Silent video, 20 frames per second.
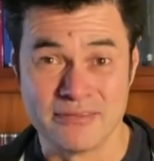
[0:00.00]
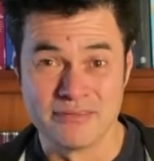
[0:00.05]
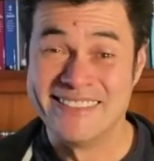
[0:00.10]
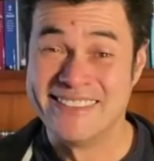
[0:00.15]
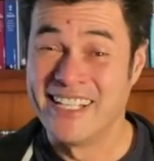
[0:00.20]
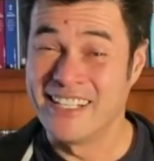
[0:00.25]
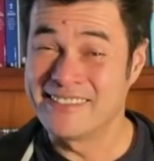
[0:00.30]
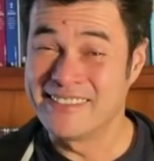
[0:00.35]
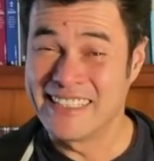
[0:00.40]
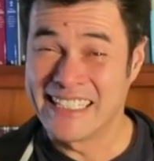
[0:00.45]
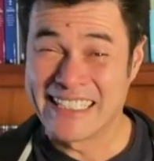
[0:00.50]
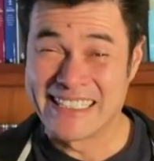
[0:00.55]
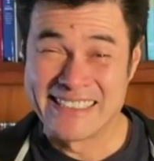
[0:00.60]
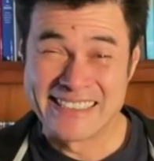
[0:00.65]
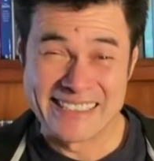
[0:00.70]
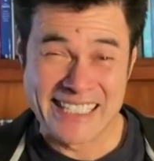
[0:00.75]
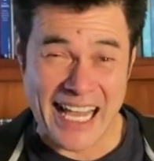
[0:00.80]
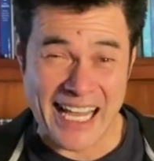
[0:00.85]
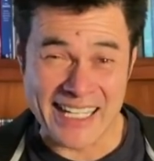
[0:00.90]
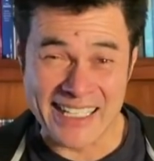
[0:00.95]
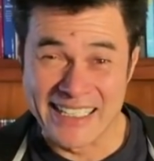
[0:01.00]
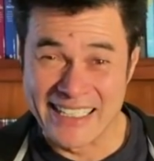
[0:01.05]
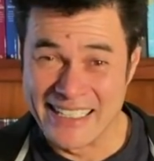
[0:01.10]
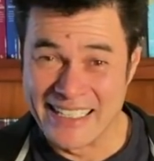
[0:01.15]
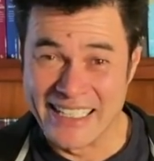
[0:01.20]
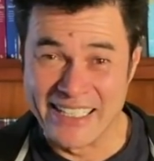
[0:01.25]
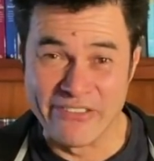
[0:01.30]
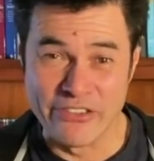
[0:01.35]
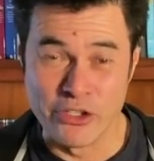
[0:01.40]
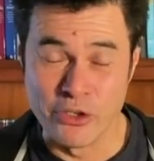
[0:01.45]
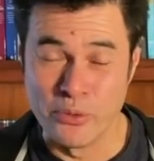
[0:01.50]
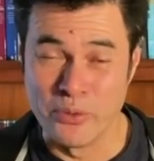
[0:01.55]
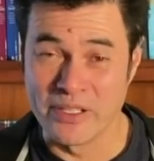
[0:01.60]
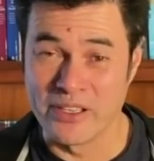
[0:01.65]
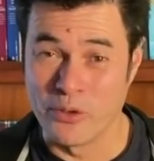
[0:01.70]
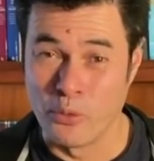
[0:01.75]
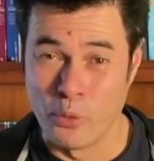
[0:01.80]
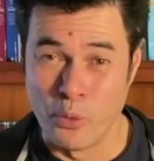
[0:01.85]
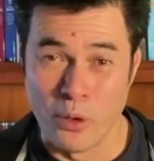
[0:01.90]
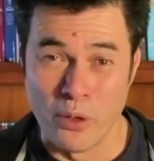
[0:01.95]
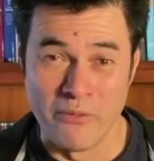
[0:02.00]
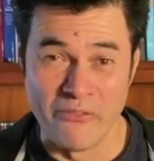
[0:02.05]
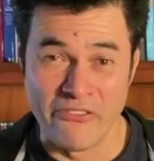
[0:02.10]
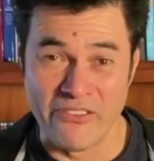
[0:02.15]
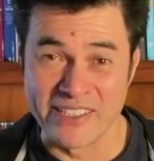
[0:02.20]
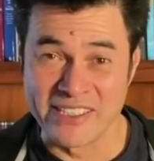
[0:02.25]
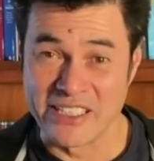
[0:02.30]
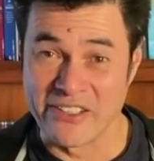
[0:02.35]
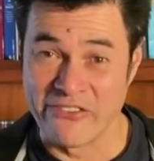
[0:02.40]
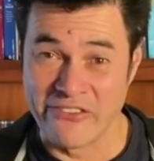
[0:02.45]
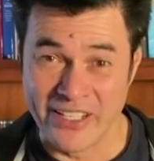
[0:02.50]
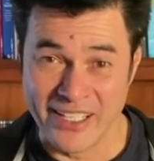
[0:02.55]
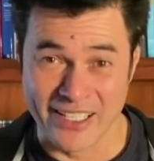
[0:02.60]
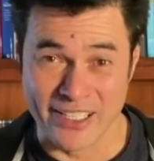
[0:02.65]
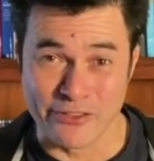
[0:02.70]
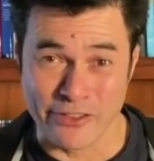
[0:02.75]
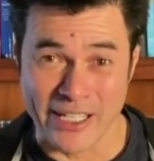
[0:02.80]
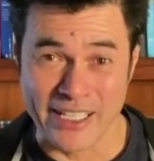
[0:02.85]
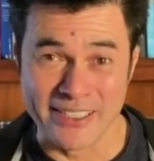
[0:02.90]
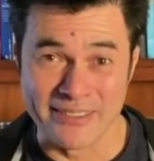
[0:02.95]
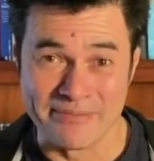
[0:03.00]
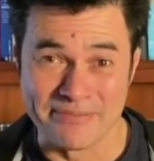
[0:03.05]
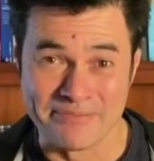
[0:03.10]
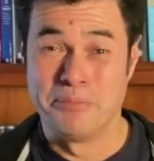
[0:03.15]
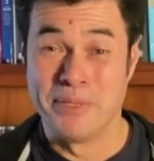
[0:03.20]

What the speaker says: Doesn't exactly leave you with a warm, fuzzy feeling, right?